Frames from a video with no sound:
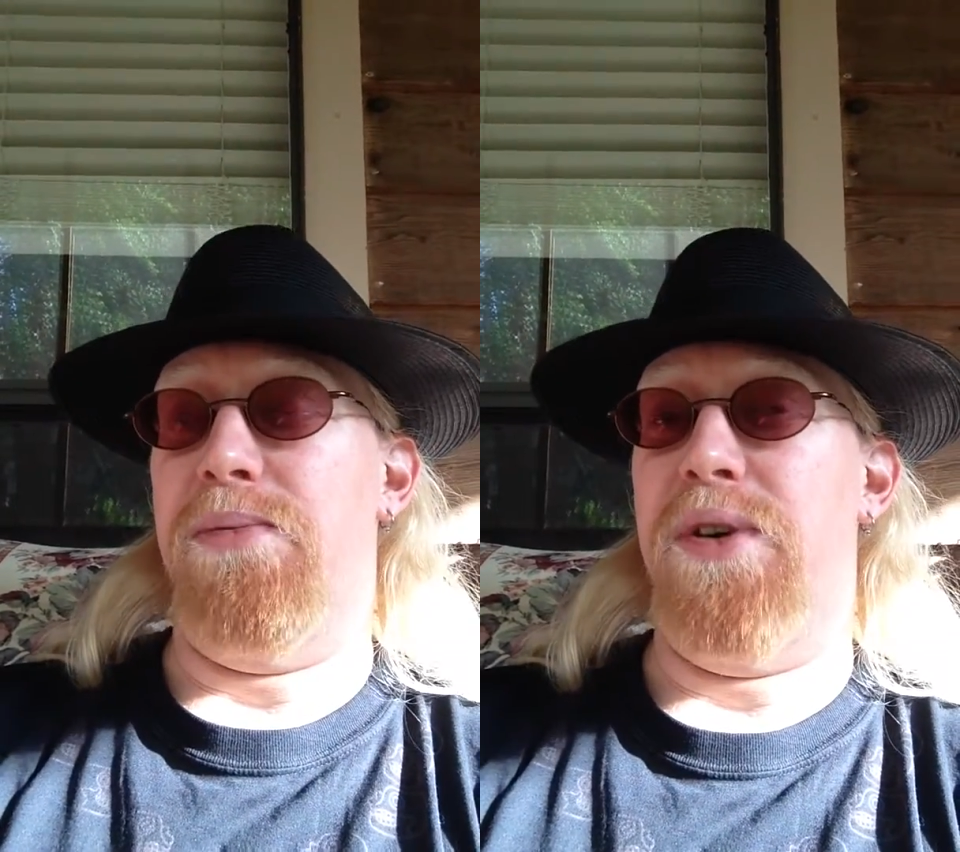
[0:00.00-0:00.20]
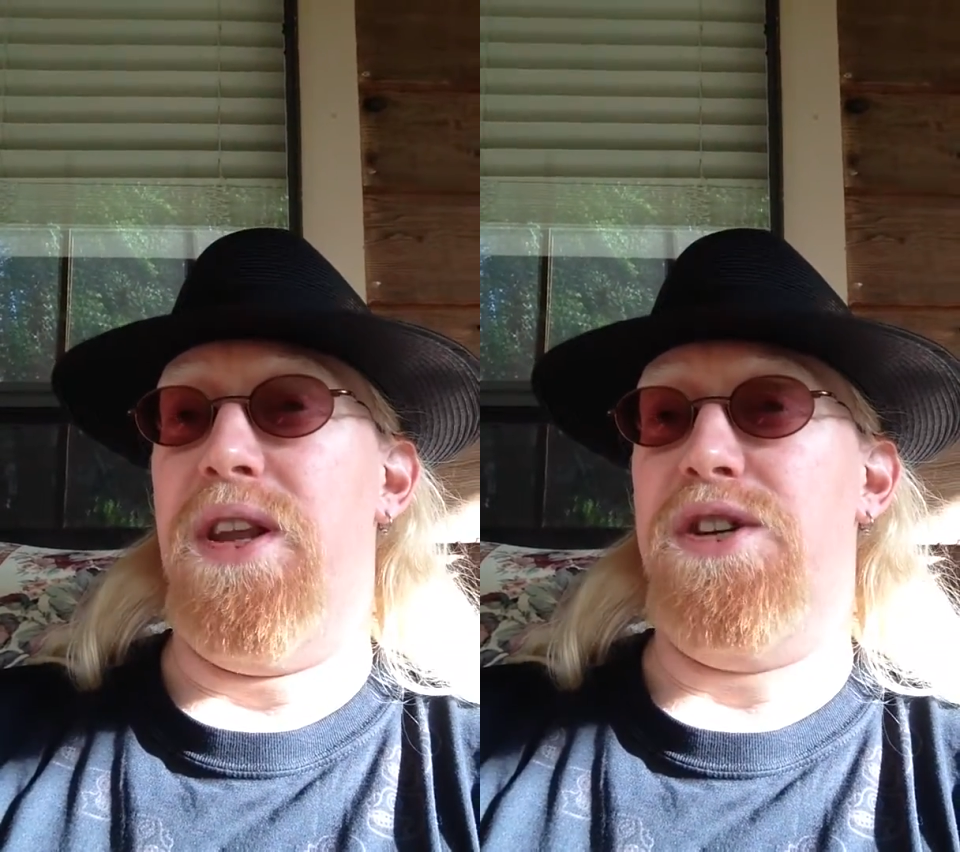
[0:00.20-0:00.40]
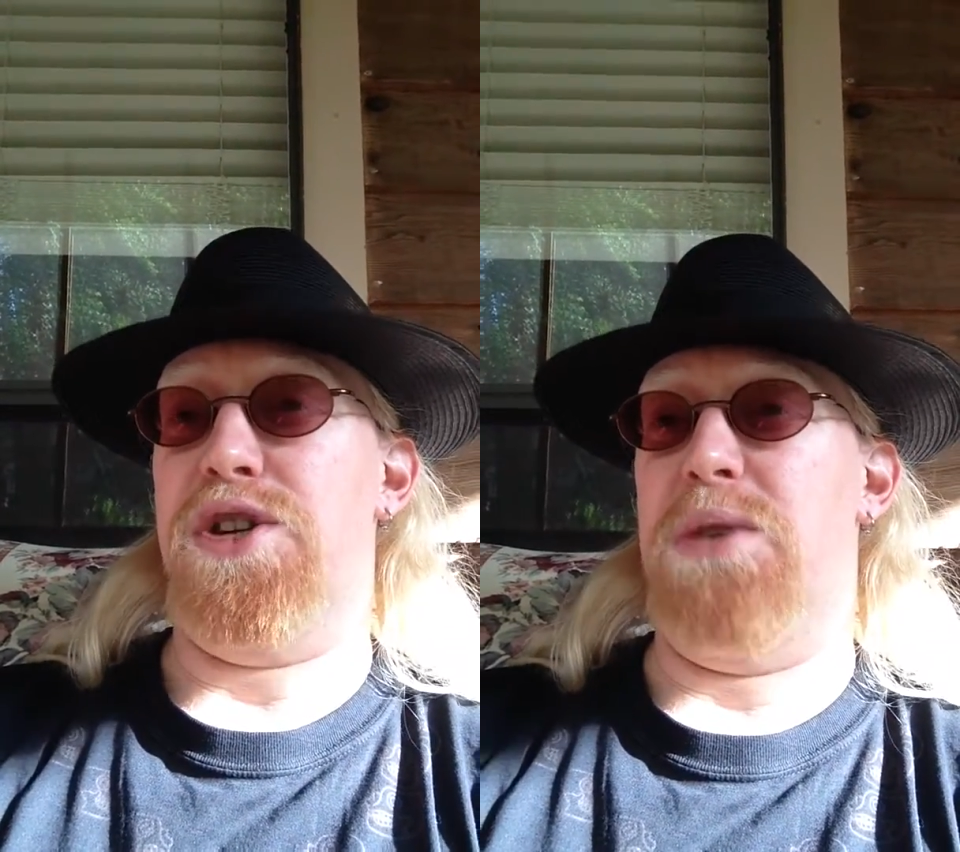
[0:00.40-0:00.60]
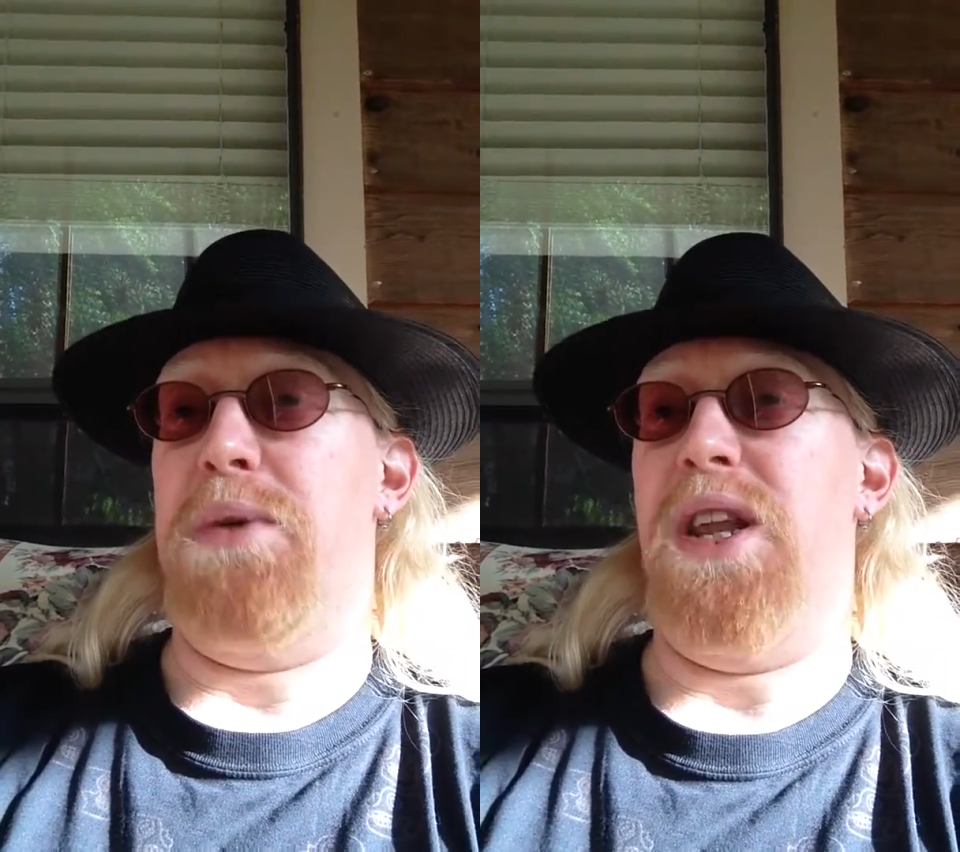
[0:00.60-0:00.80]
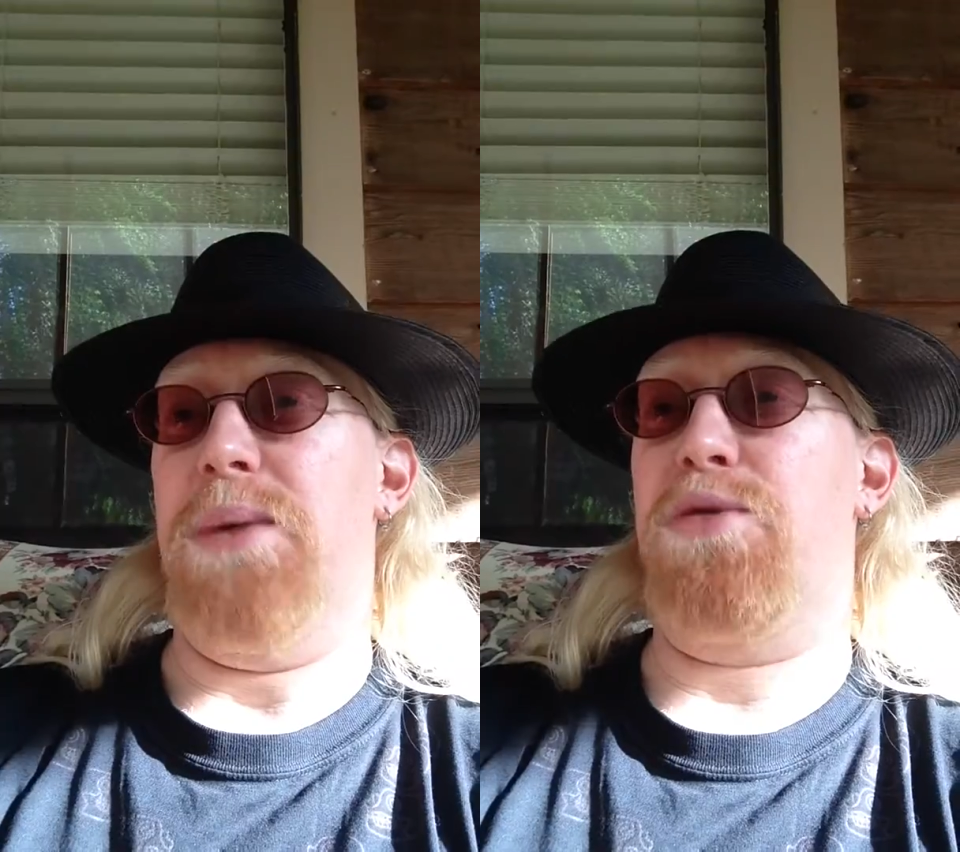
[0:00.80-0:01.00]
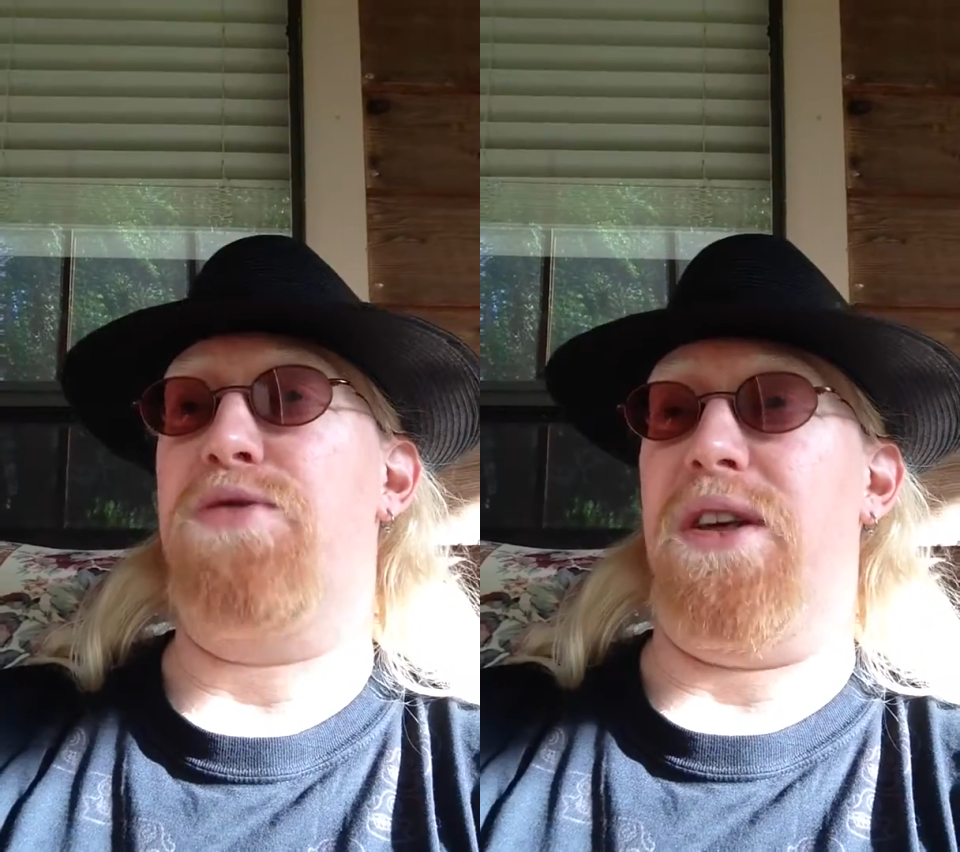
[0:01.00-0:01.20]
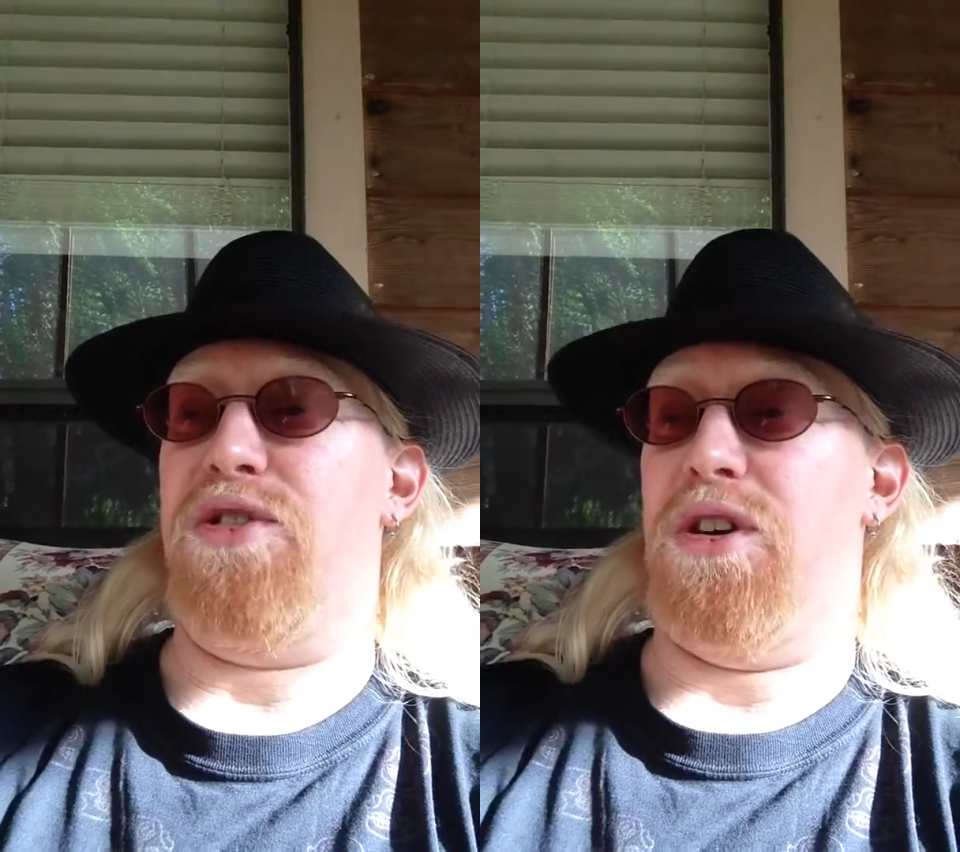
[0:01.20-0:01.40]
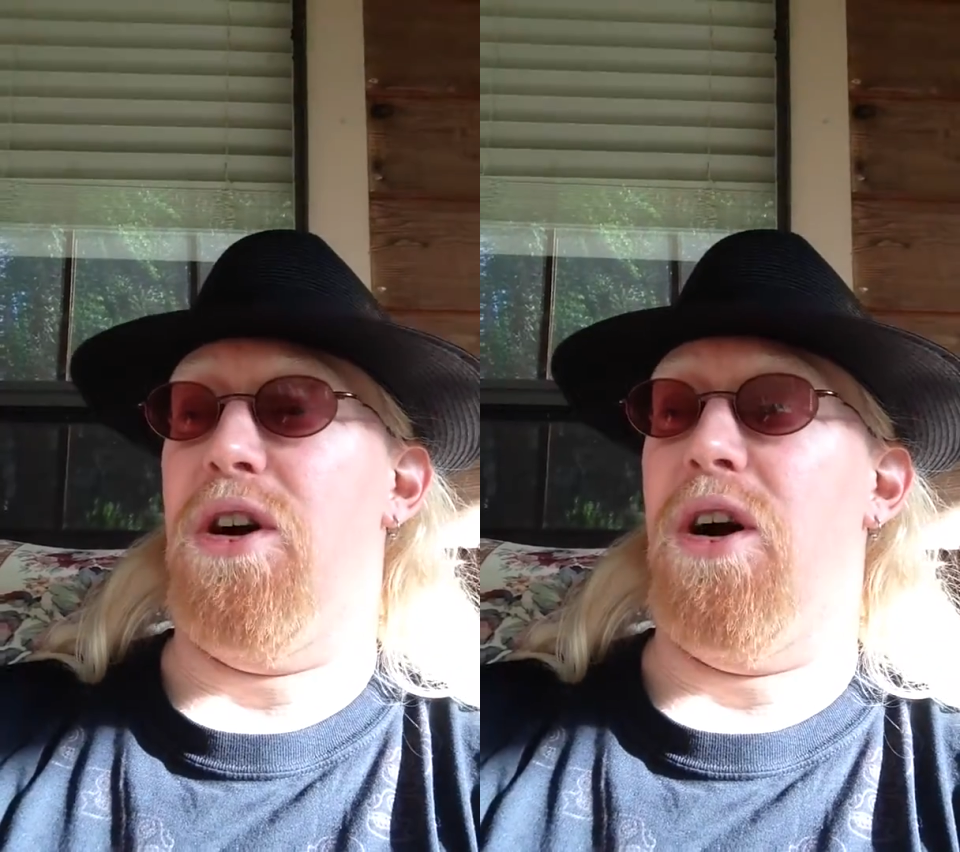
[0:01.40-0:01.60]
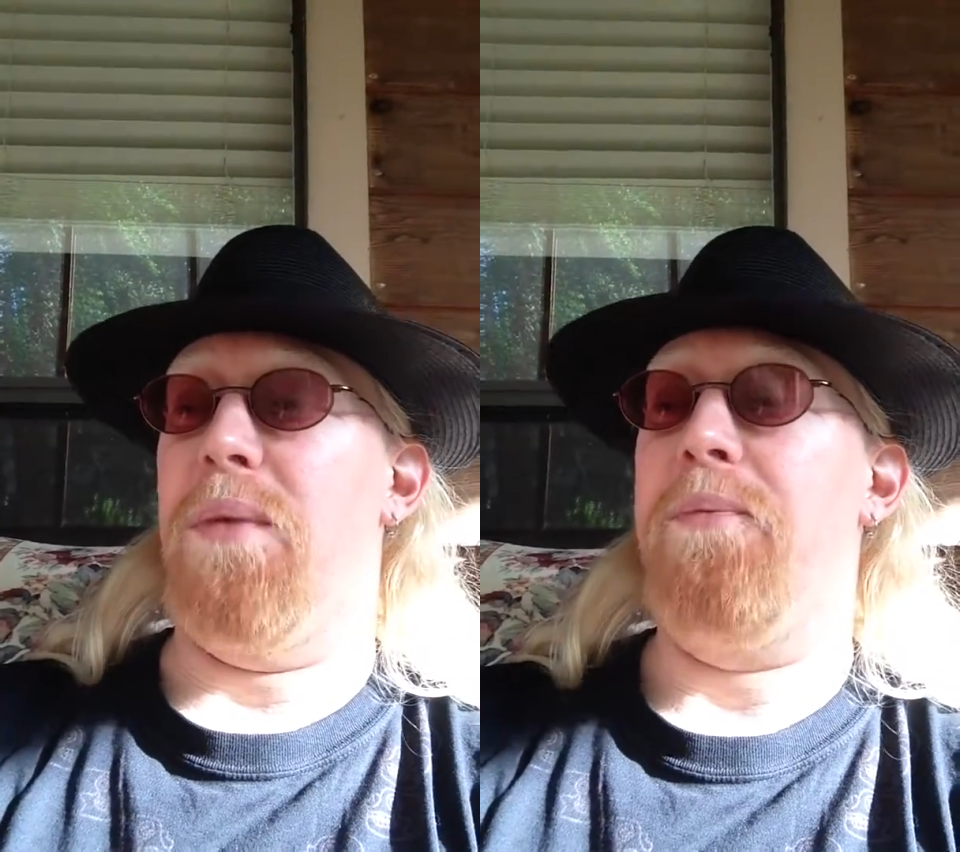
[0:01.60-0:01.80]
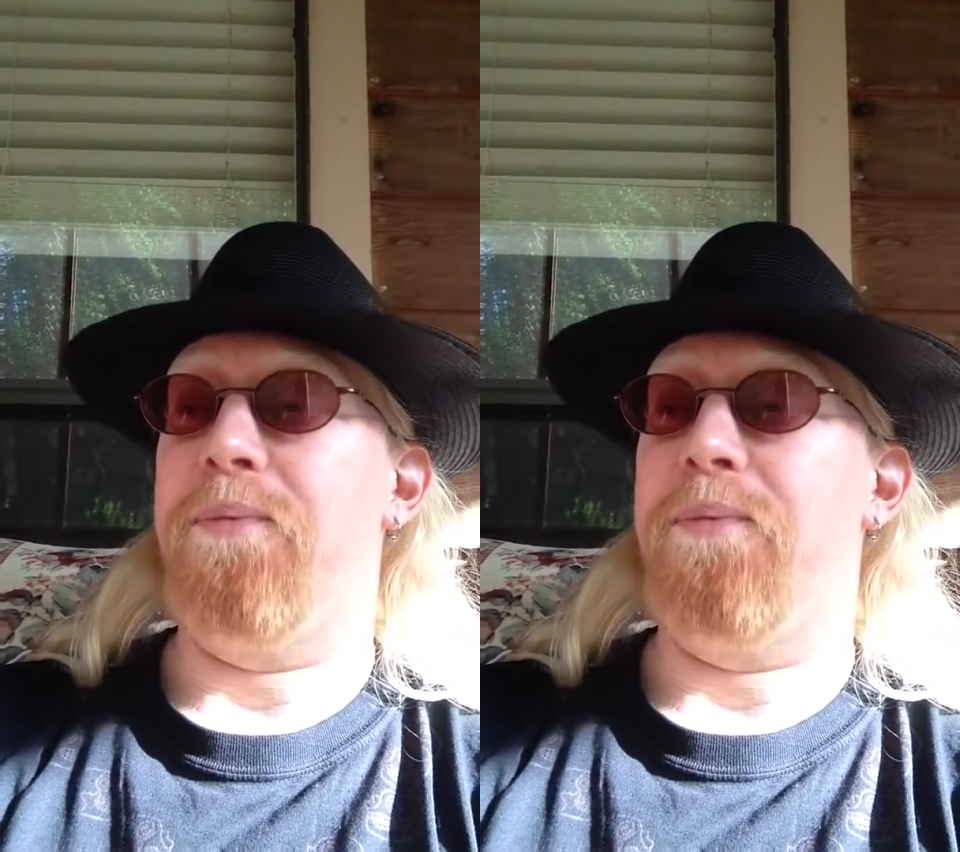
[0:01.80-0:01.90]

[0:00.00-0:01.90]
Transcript: finish or a medium strength cigar.